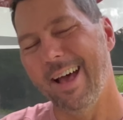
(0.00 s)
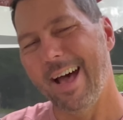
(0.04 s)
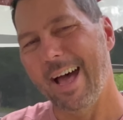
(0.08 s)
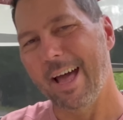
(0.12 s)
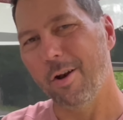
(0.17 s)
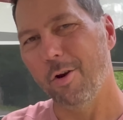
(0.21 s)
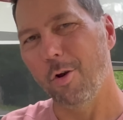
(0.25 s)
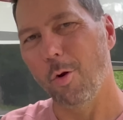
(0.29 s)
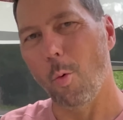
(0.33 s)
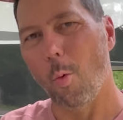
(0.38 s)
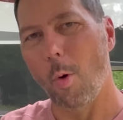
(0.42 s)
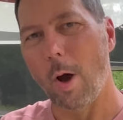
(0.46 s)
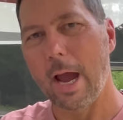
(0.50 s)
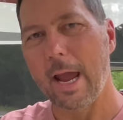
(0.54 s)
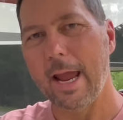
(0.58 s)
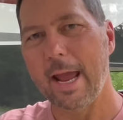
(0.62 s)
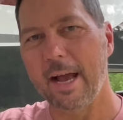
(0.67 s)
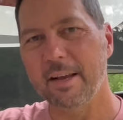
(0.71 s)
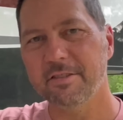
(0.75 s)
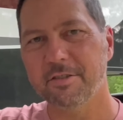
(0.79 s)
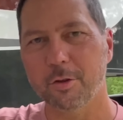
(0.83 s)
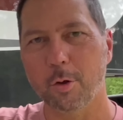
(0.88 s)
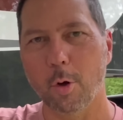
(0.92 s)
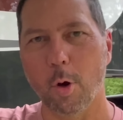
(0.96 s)
I don't know why it
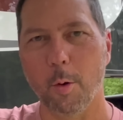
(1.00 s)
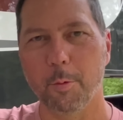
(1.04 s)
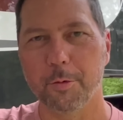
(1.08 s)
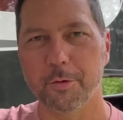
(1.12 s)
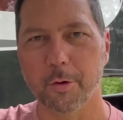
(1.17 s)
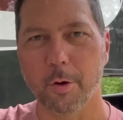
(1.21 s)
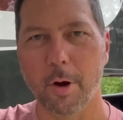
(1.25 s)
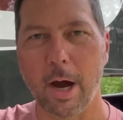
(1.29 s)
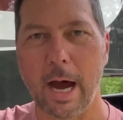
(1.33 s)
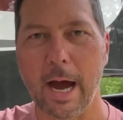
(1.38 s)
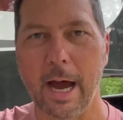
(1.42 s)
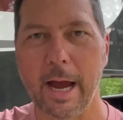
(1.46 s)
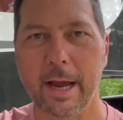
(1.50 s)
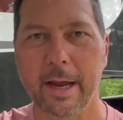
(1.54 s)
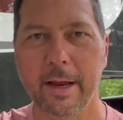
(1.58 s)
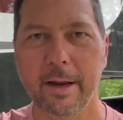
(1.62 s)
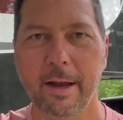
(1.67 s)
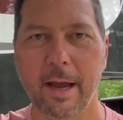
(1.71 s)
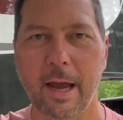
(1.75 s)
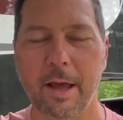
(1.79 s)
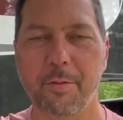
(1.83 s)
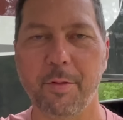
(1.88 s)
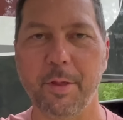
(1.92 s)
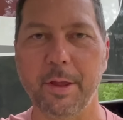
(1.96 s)
has to go up so high.
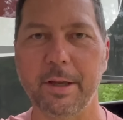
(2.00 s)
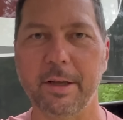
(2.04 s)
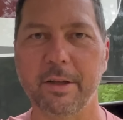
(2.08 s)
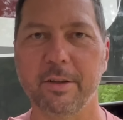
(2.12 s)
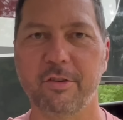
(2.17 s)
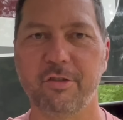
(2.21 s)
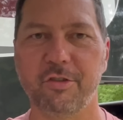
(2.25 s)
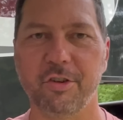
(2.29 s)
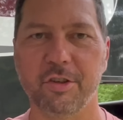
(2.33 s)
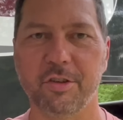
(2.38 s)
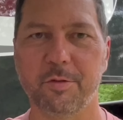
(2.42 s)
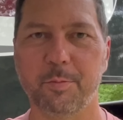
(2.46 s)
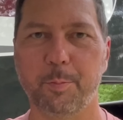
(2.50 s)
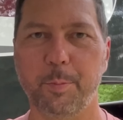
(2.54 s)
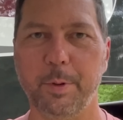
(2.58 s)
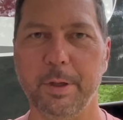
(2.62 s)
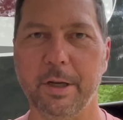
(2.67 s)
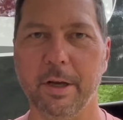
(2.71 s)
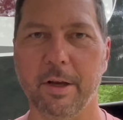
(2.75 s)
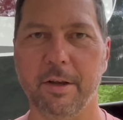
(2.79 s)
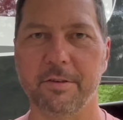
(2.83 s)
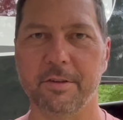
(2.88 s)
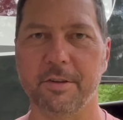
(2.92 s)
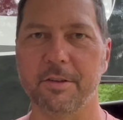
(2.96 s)
I think it's just
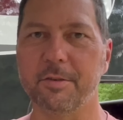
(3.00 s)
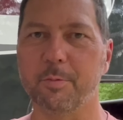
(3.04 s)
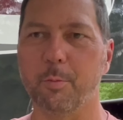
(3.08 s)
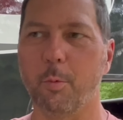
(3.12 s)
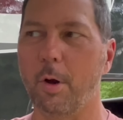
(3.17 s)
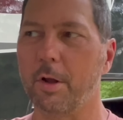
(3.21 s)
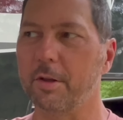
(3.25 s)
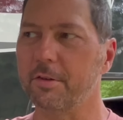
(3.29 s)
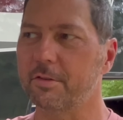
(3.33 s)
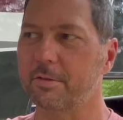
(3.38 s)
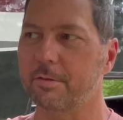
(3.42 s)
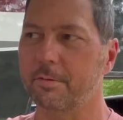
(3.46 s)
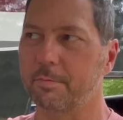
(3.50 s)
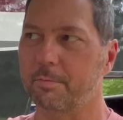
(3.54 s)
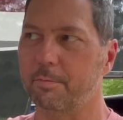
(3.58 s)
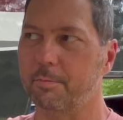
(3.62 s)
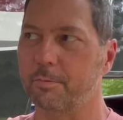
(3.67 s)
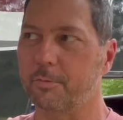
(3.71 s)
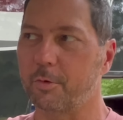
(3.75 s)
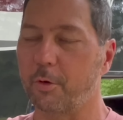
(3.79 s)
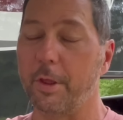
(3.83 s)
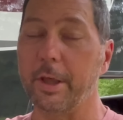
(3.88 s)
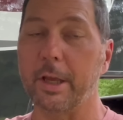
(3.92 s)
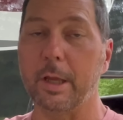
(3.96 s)
because it's once
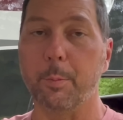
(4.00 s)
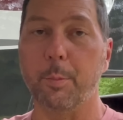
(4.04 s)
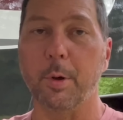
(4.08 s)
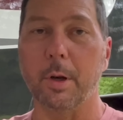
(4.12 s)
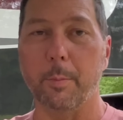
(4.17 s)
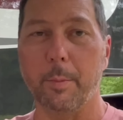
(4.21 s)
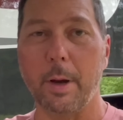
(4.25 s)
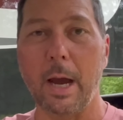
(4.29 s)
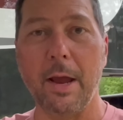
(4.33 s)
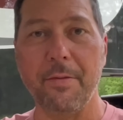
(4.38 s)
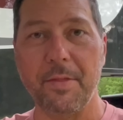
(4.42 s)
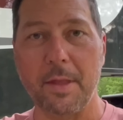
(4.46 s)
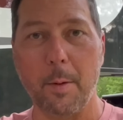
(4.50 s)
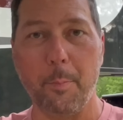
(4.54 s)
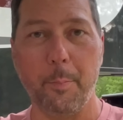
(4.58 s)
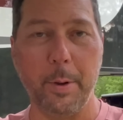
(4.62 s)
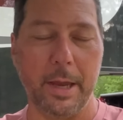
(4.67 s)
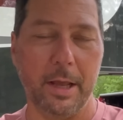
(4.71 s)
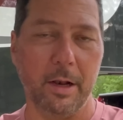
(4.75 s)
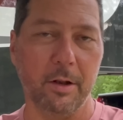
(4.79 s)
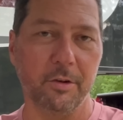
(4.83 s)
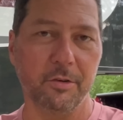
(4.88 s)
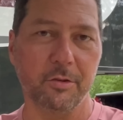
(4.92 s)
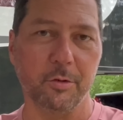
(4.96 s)
so they can put it behind that
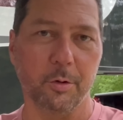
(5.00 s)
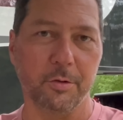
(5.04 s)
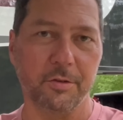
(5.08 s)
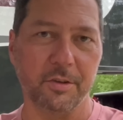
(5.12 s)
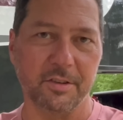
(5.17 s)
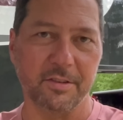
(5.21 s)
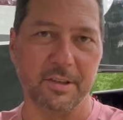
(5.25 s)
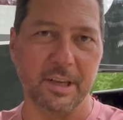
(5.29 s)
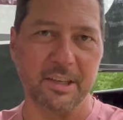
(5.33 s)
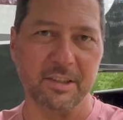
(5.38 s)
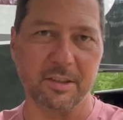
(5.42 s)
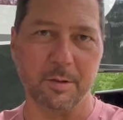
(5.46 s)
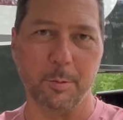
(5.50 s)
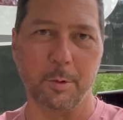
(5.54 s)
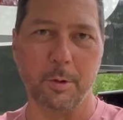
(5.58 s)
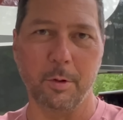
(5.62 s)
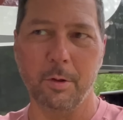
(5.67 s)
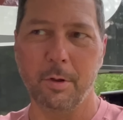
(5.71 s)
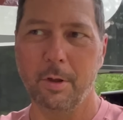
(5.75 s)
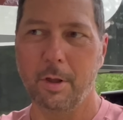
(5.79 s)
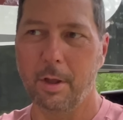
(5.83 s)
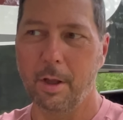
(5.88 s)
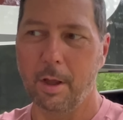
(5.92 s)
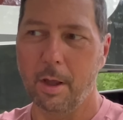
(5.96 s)
panel so it's accessible.